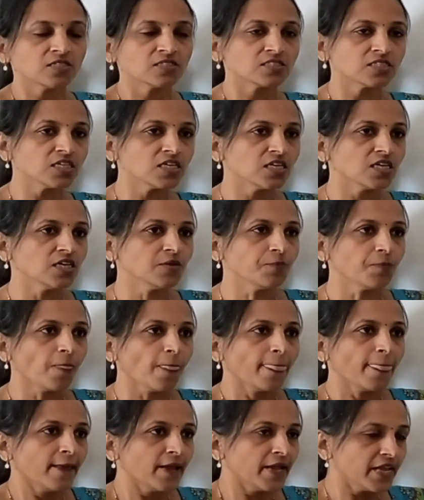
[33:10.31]
See,
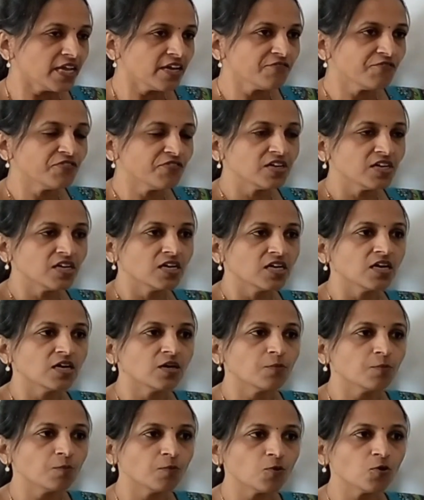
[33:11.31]
if
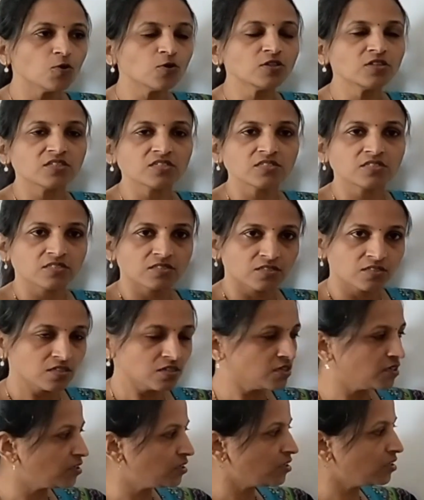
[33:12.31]
both
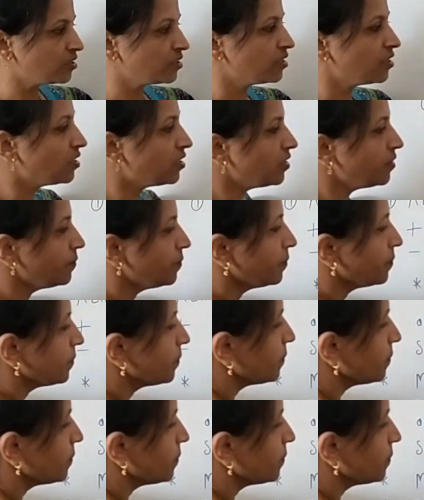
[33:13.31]
uh, the